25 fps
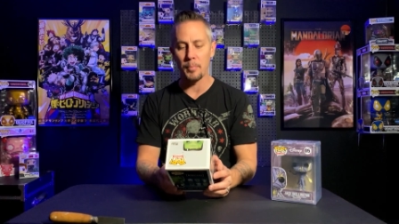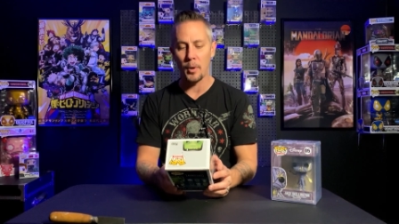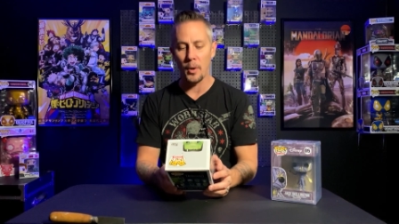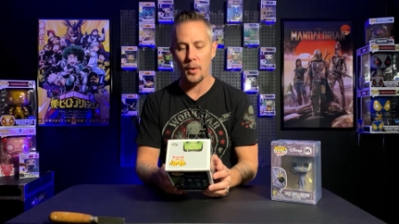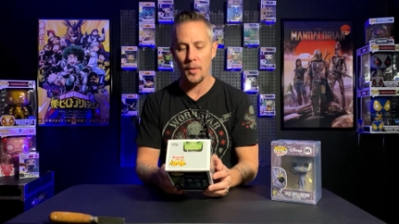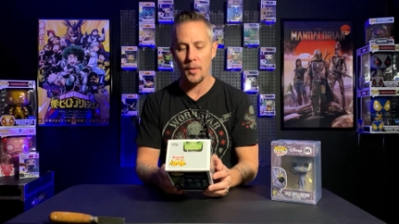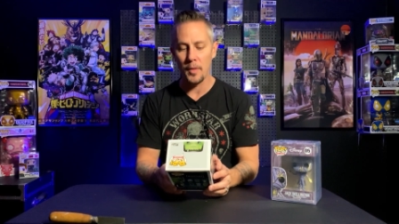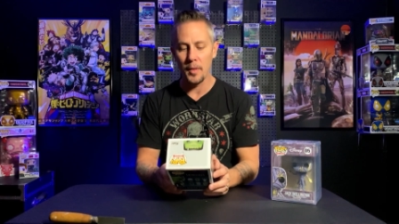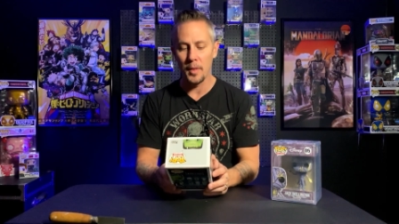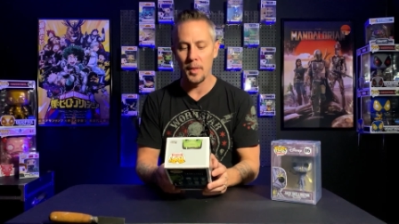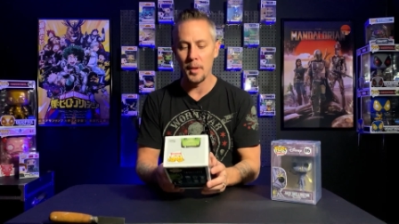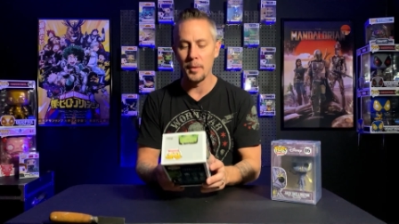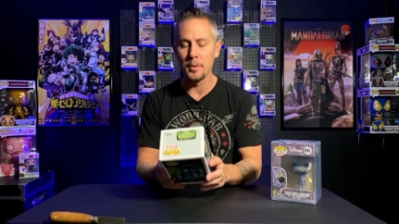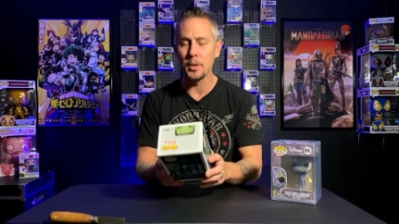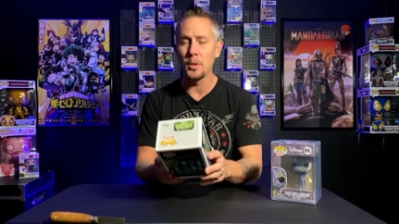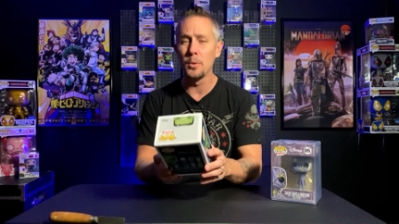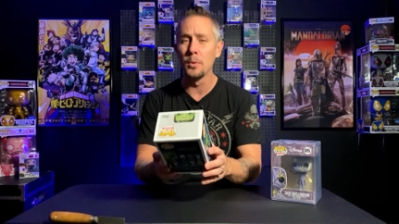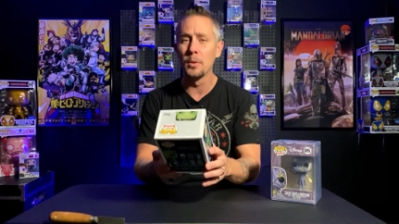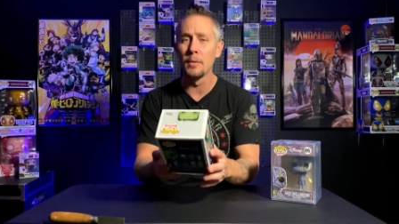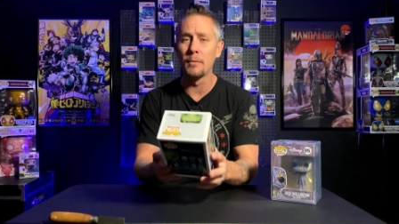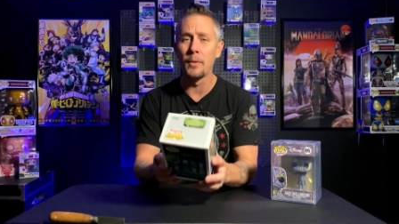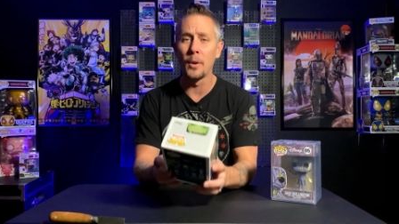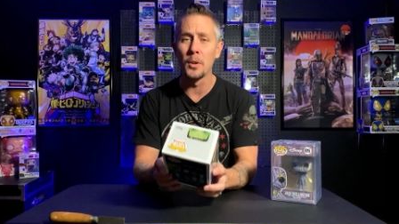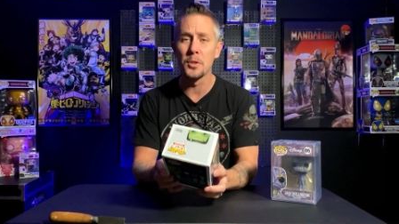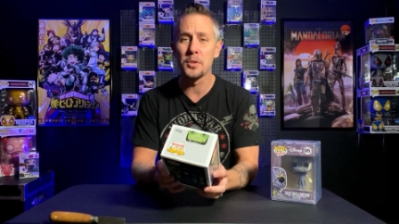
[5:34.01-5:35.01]
part of the
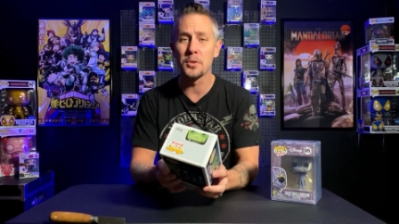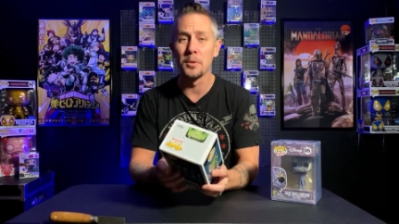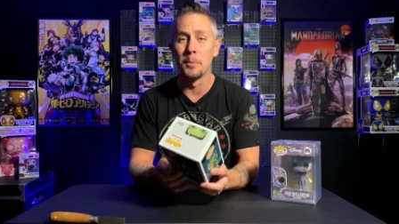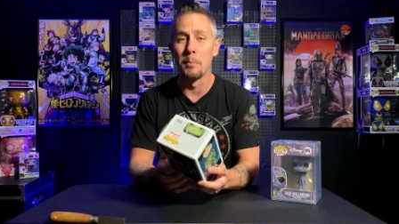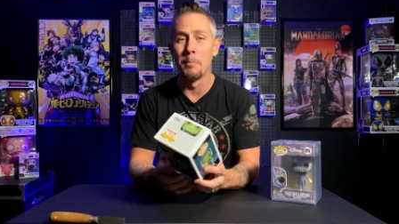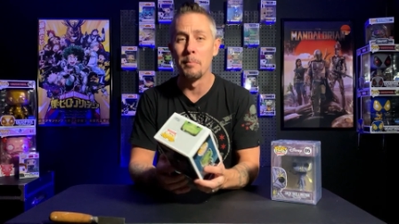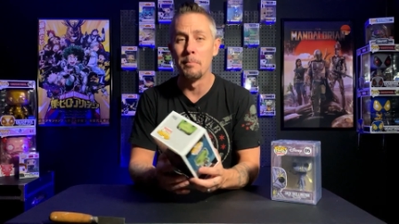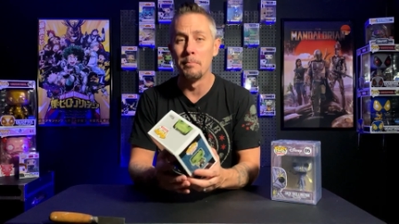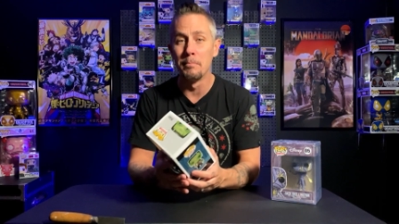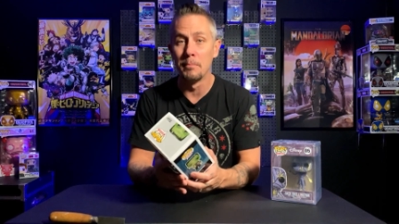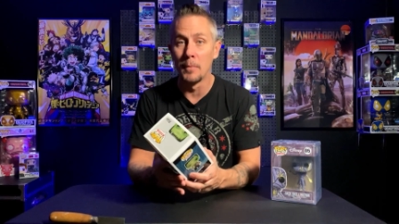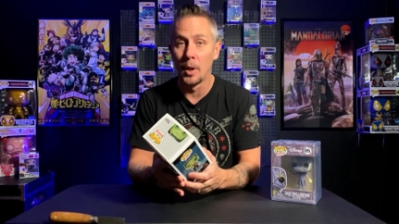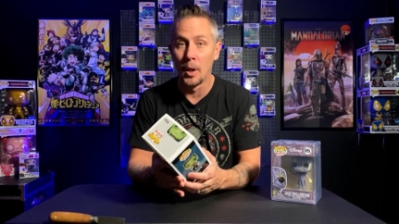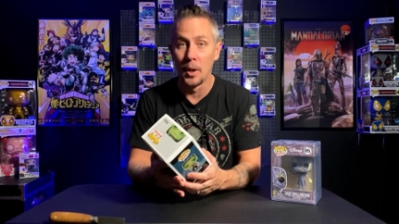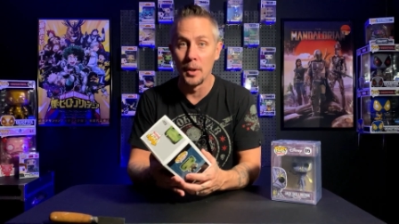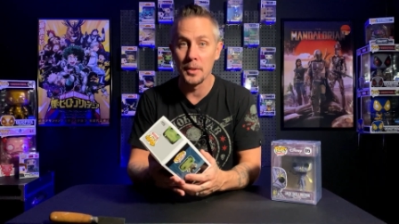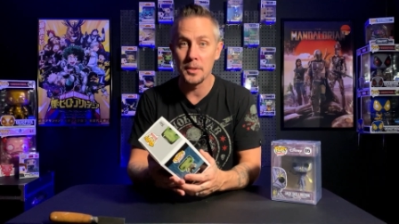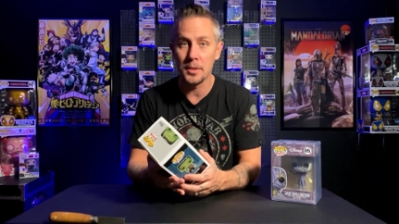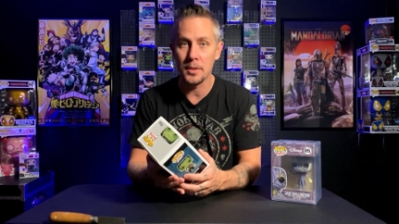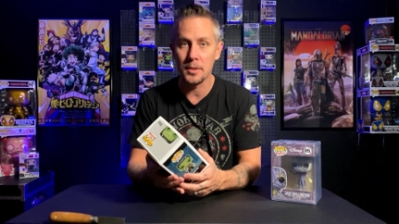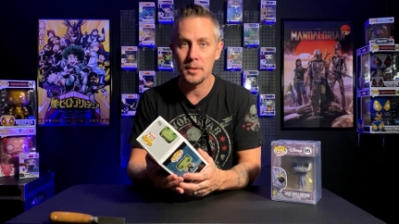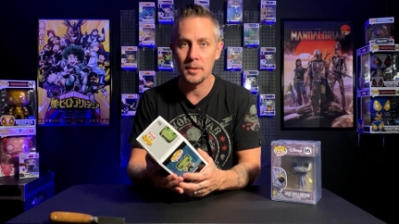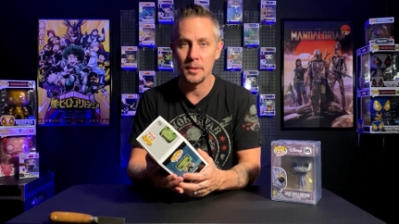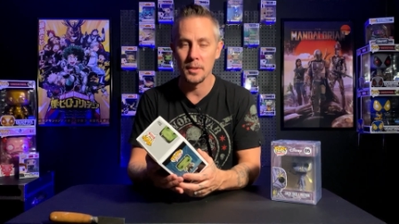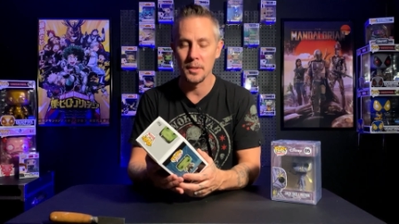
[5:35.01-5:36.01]
Universal
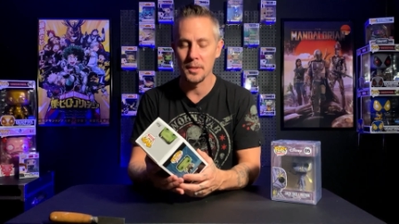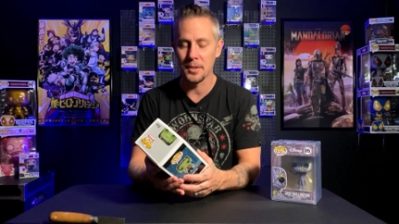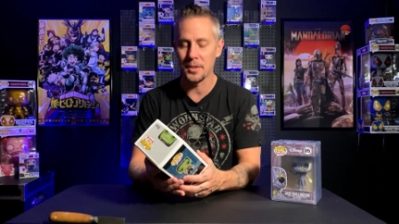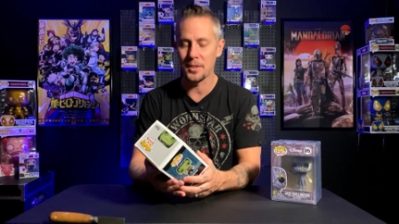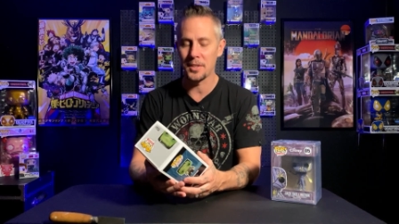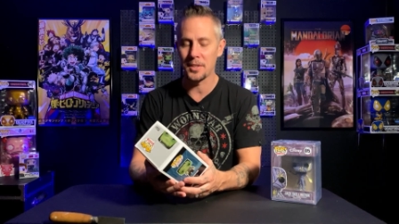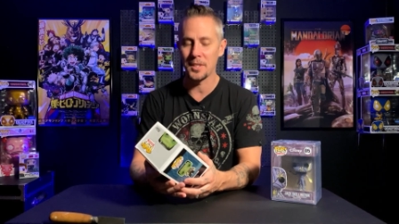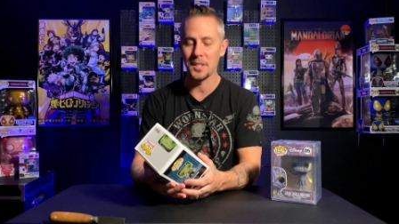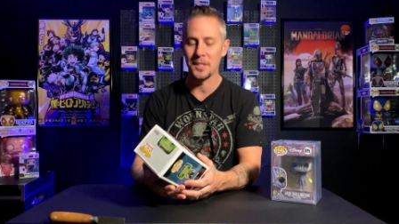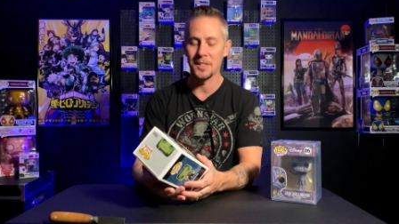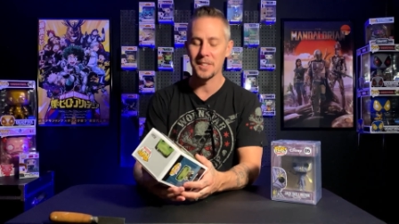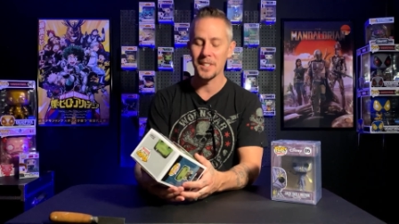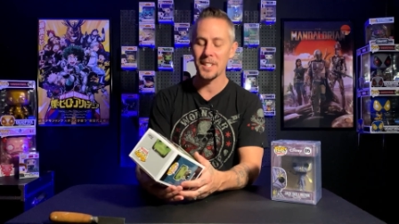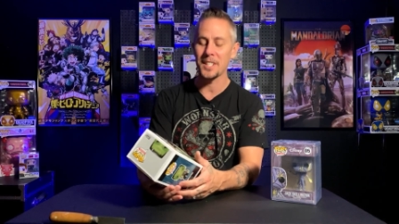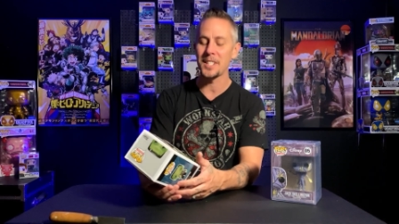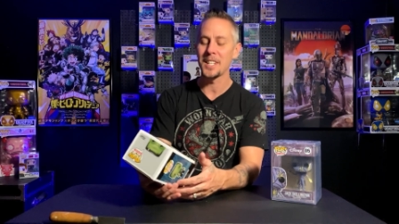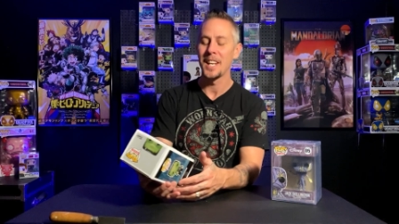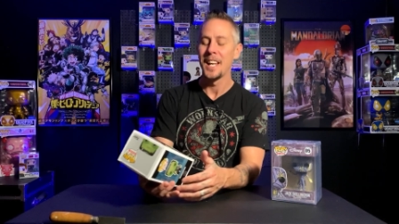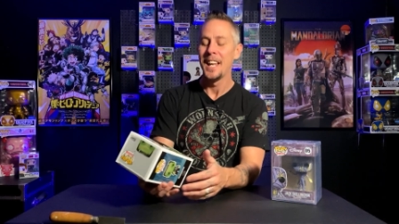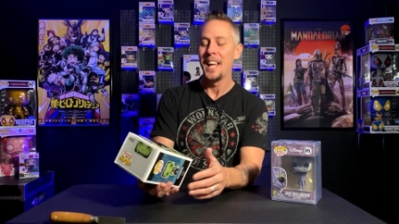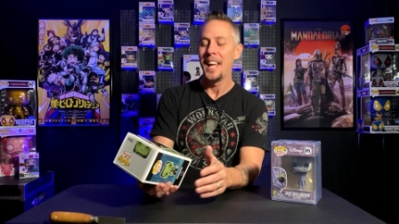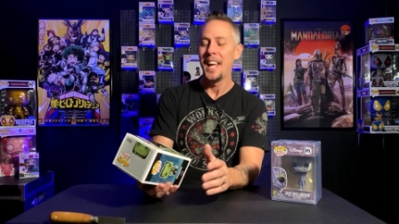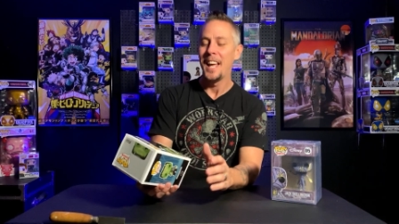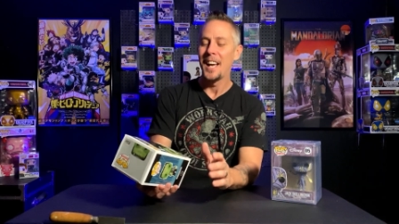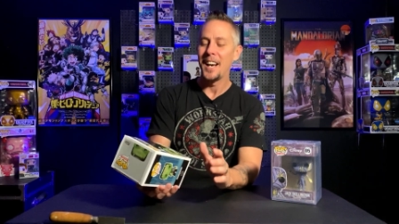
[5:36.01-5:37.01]
Monsters series.
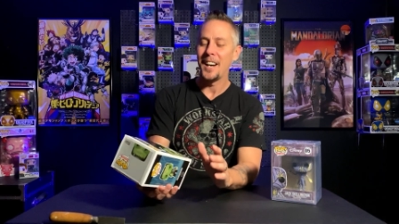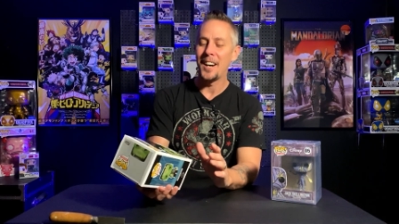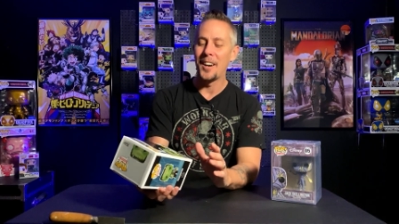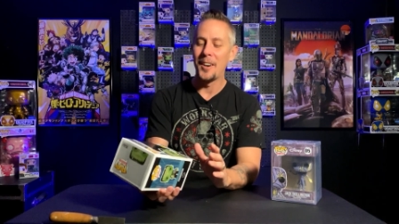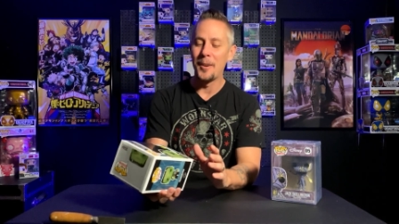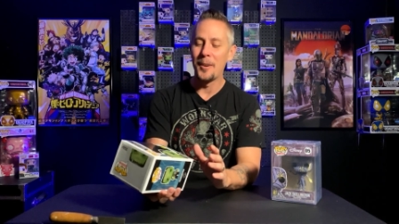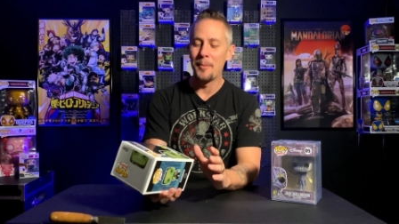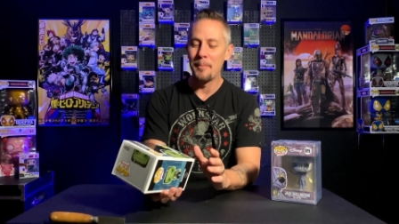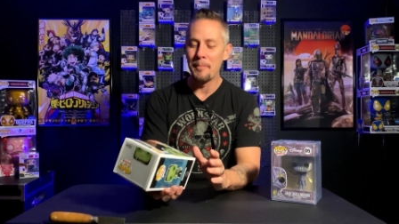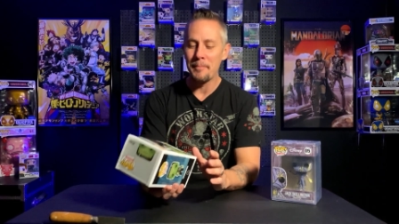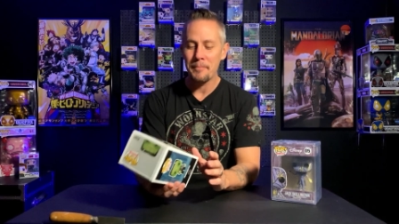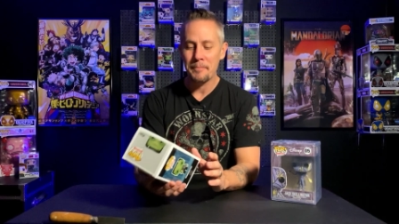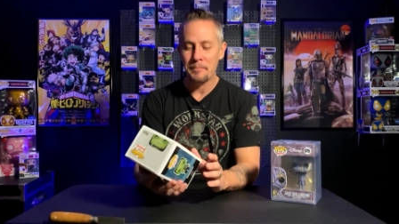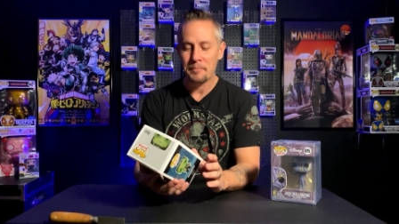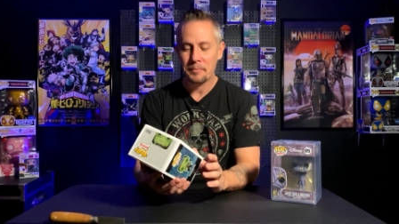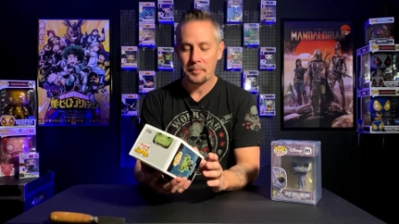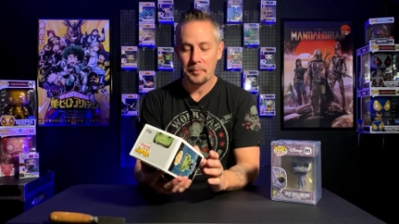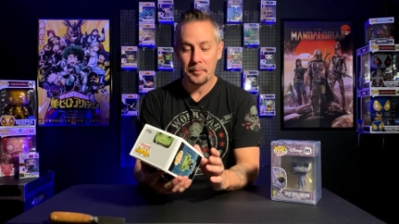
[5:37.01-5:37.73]
I